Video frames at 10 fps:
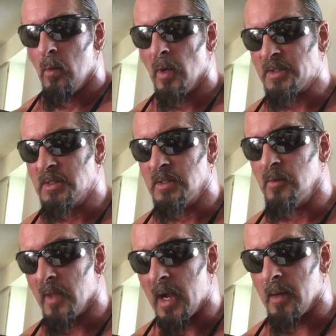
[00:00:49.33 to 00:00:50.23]
Once you
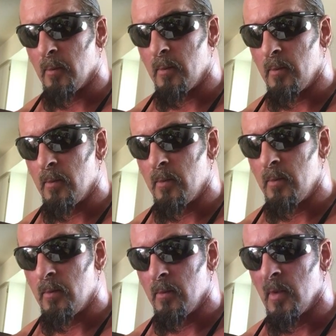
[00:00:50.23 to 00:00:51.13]
do that,
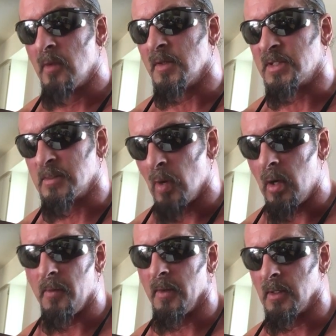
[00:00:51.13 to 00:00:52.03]
the
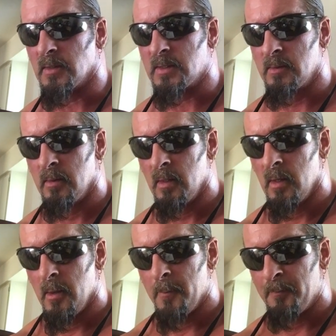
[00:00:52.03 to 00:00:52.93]
small things,
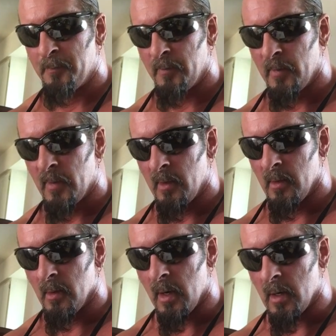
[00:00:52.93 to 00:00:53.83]

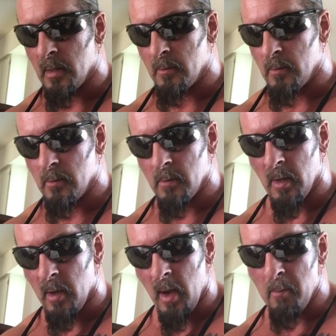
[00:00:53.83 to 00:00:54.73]
um,
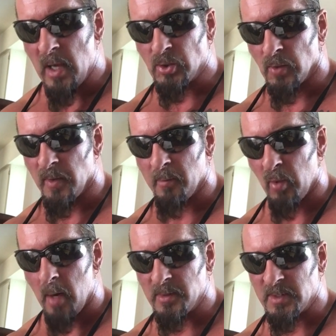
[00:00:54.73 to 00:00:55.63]
and make sure that the
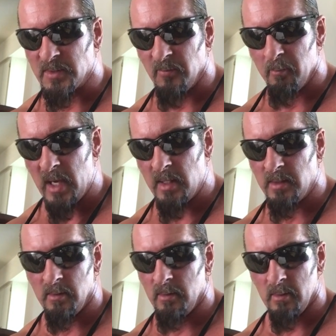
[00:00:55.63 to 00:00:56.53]
promises you made
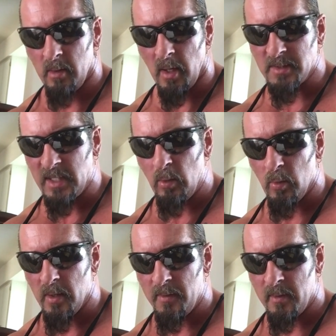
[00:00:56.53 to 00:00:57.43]
are dealt
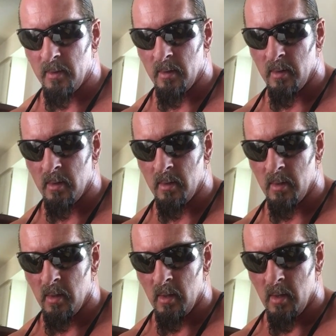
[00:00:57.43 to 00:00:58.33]
with
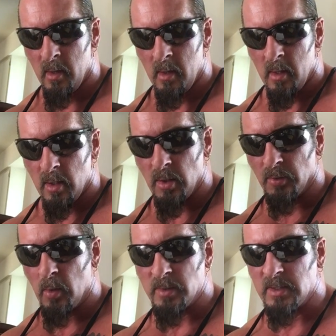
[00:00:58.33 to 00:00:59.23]
you'll
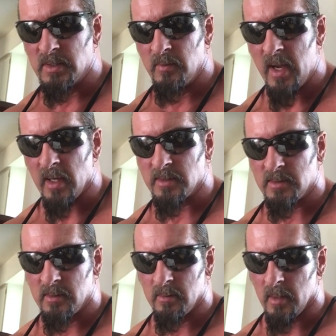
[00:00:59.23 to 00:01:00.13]
know what to do
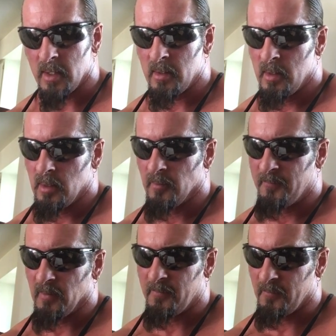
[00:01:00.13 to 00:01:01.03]
next, right? You'll
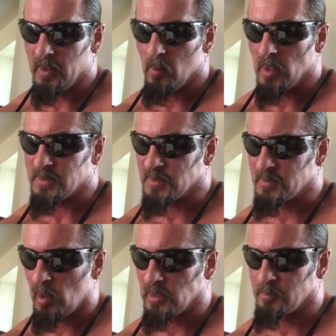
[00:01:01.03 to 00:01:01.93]
feel free once the
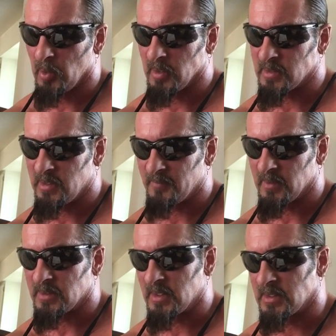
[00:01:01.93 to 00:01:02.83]
smallest burden is
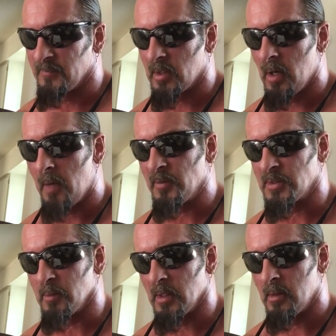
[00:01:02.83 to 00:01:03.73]
lifted, the sense of
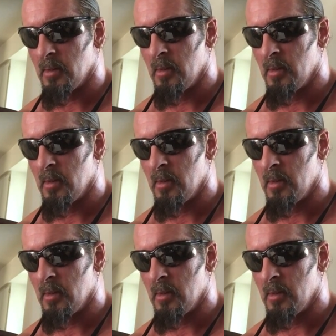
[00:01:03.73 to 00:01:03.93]
accomplishment